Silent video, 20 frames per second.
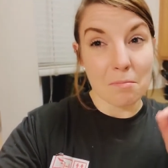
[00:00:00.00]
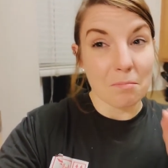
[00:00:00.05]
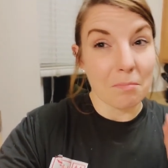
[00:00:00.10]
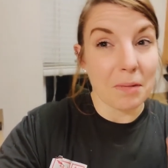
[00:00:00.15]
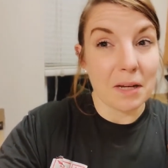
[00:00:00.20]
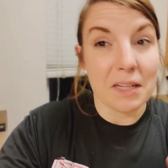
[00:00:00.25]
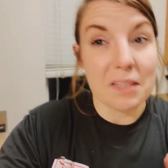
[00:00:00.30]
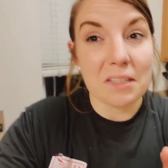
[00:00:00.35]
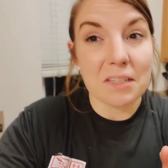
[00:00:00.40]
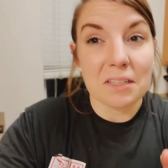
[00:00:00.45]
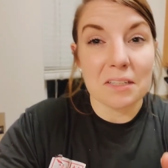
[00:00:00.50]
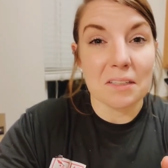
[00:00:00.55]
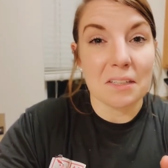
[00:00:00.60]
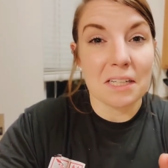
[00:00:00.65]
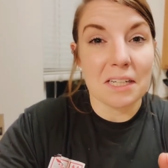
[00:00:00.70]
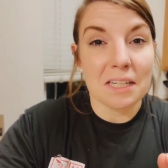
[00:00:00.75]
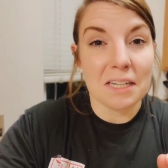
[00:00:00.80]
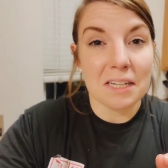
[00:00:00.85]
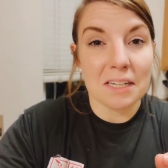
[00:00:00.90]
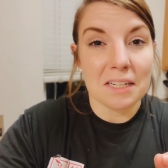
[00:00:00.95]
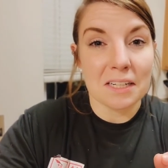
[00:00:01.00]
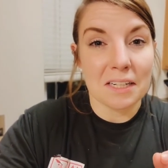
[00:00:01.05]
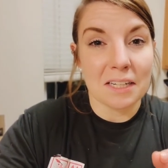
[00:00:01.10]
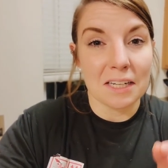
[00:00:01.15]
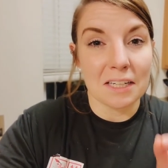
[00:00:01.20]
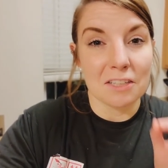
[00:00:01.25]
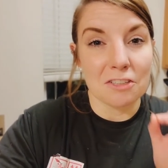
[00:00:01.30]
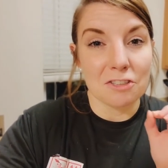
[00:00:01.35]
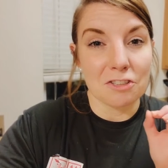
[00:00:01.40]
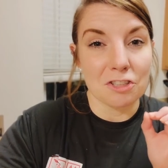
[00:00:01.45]
Basically,
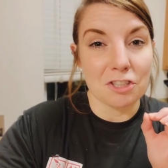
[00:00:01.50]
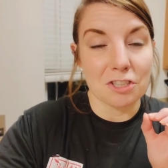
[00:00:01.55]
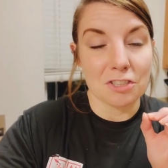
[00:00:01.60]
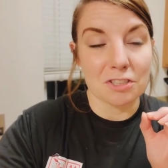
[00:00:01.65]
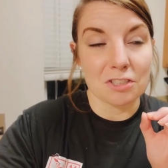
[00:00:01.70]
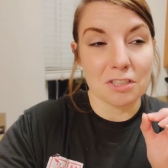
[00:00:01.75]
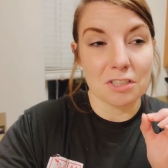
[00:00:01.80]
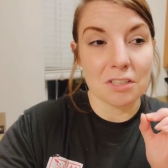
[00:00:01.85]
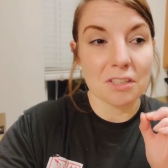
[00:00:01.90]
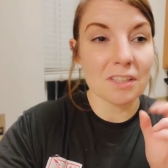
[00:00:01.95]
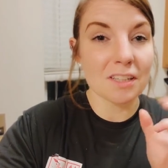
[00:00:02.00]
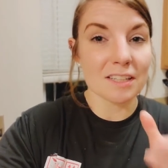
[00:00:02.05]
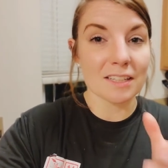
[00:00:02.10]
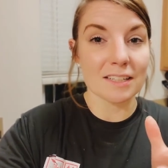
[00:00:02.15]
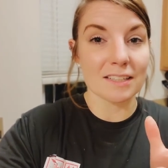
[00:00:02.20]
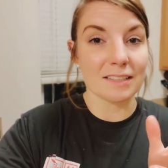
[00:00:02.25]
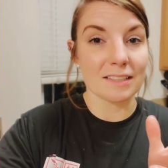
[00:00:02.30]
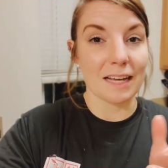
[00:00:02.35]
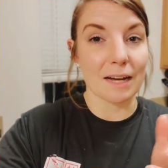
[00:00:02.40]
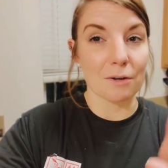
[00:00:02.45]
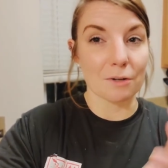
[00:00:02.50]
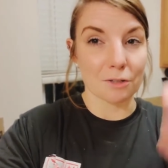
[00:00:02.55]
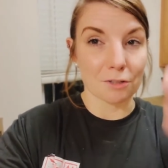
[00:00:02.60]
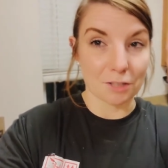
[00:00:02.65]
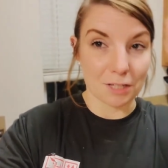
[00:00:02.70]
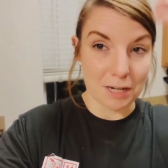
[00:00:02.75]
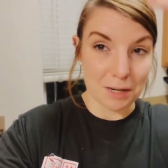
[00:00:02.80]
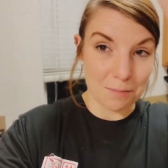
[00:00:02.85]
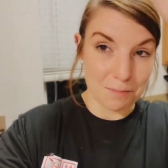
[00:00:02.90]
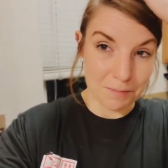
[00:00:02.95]
it's just sour
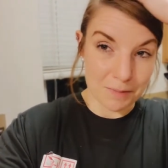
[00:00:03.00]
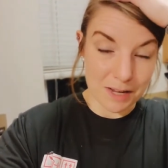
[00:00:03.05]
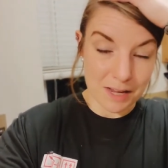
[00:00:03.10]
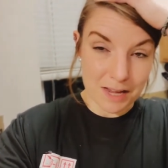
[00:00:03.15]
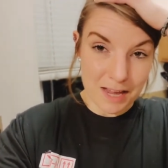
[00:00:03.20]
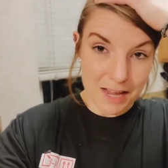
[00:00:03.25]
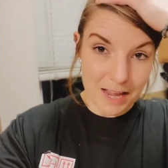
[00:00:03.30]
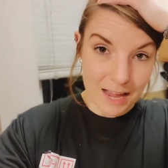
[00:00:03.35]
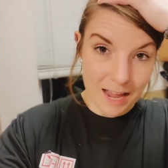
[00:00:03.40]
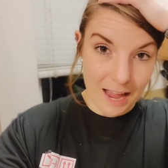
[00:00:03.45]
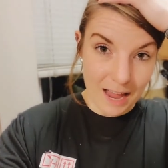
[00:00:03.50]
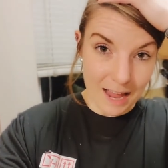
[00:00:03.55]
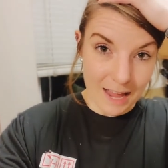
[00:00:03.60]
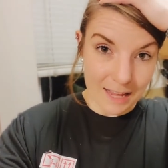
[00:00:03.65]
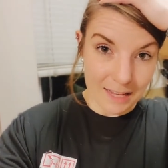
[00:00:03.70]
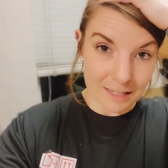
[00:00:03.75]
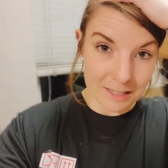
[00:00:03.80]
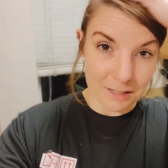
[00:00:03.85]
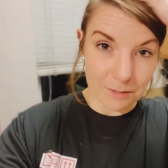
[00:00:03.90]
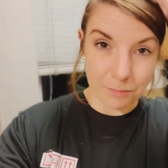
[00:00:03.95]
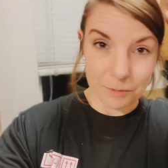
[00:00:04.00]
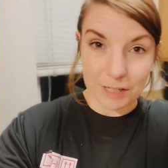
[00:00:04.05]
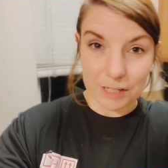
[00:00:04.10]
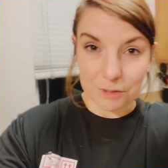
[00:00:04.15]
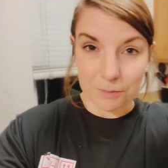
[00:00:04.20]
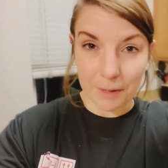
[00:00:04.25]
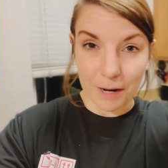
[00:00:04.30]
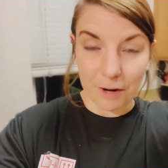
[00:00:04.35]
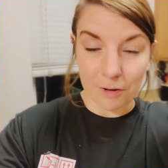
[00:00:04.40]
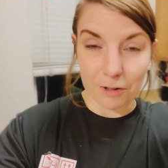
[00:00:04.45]
cream and some ranch
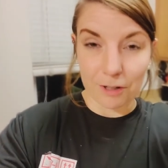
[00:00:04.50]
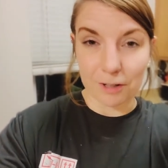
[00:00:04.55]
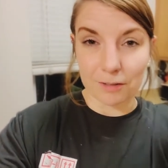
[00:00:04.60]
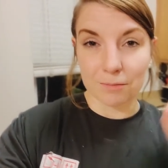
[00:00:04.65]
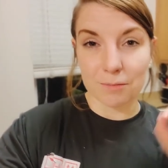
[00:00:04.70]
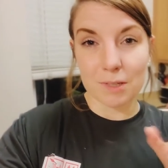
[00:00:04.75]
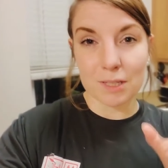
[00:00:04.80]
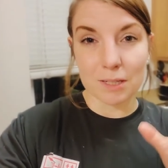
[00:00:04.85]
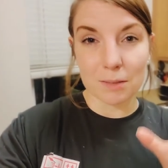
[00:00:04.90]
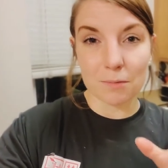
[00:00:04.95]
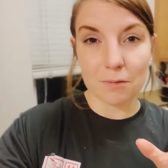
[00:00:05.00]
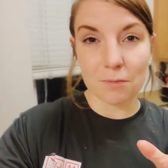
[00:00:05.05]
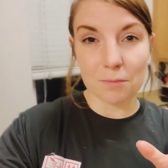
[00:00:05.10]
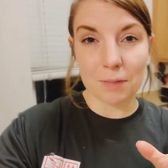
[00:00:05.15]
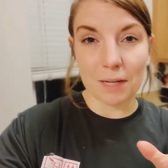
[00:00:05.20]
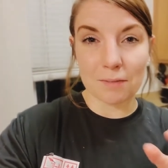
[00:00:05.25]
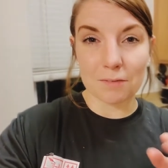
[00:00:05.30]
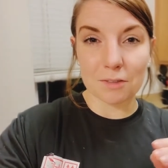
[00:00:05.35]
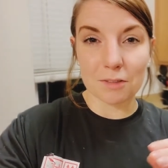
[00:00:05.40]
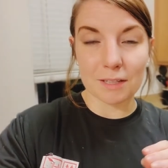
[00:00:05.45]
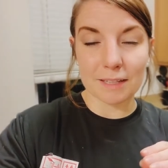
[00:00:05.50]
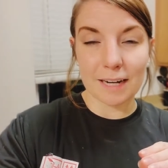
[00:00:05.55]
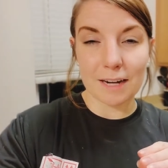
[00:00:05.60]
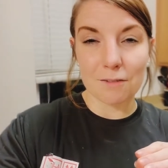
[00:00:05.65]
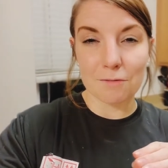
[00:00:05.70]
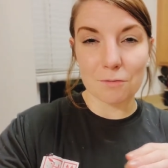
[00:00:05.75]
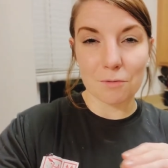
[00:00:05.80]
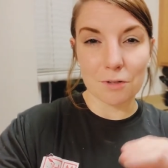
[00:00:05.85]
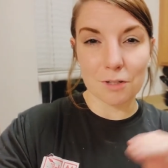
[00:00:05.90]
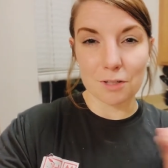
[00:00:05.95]
powder. Some of them you have to look
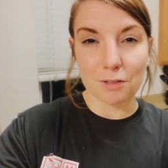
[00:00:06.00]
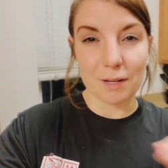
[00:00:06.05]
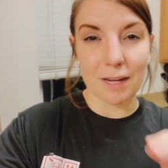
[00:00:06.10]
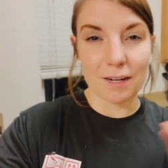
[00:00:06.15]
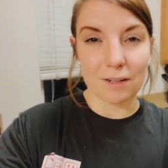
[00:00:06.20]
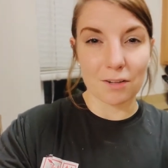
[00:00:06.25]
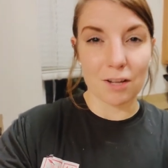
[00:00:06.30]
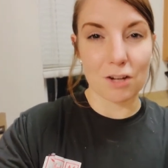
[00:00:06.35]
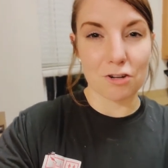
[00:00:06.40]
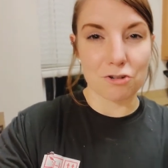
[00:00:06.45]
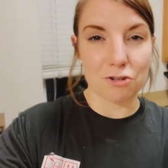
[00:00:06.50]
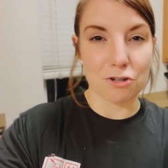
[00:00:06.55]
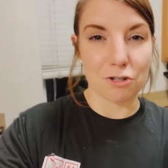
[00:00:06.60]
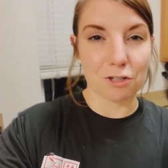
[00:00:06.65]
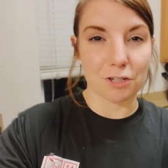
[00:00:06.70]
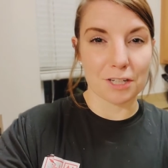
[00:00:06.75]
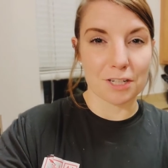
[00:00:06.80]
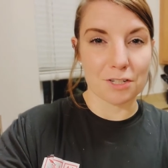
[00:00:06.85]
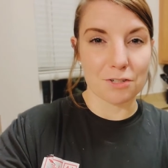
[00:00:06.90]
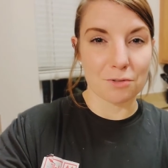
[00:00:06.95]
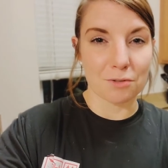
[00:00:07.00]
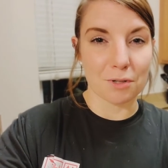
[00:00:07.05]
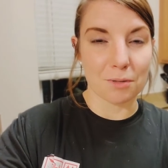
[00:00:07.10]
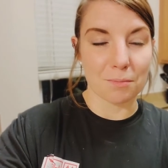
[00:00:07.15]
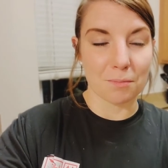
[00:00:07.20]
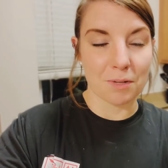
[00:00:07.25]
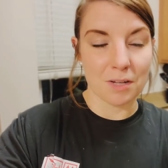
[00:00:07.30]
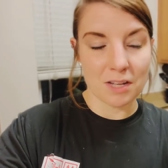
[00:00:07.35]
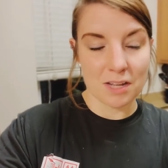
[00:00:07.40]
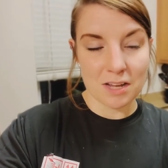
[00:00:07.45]
out for, though I add a lot of sugar into
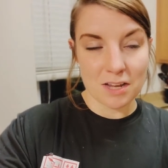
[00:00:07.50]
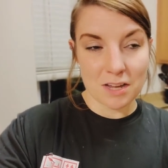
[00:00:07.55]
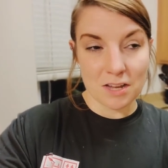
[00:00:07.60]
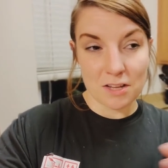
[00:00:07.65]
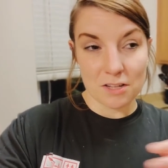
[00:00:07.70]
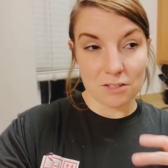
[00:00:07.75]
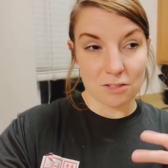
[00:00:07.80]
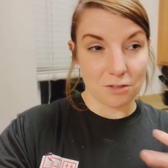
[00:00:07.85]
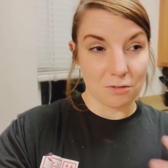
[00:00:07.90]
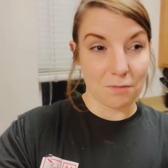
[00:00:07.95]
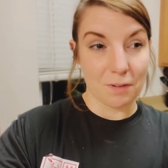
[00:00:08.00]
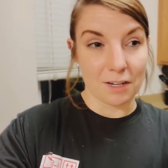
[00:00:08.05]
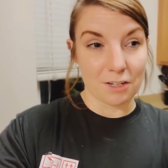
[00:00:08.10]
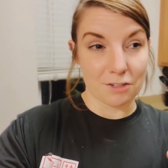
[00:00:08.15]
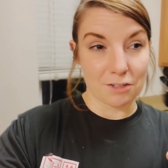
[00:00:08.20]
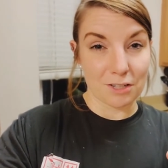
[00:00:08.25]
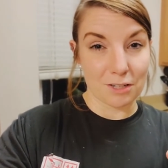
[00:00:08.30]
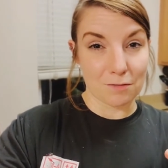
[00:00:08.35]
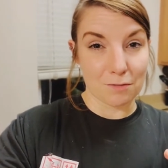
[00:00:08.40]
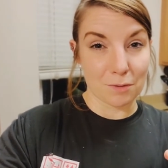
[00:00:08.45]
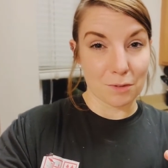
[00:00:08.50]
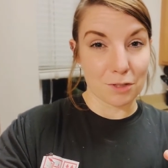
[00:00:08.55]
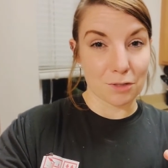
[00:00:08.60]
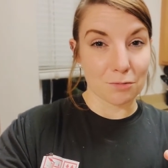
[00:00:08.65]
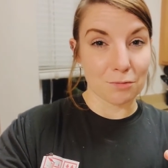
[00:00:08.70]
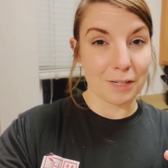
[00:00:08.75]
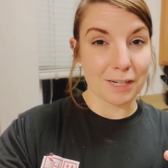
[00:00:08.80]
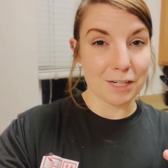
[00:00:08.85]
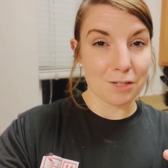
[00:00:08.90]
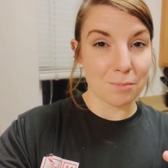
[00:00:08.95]
them. So find yourself some good
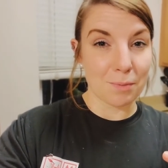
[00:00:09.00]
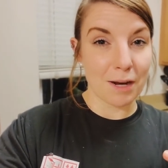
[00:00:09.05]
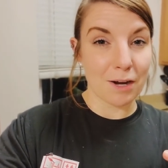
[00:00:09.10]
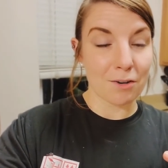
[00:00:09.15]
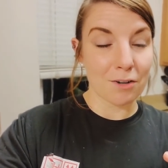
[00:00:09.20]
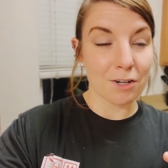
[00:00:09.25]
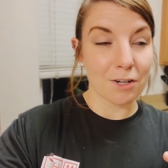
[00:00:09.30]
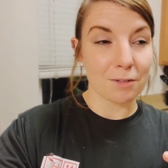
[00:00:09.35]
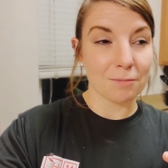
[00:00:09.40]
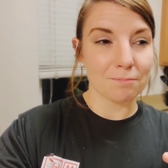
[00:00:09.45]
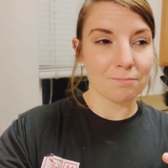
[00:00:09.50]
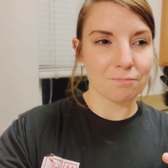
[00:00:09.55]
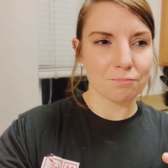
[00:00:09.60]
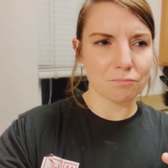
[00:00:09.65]
ranch powder.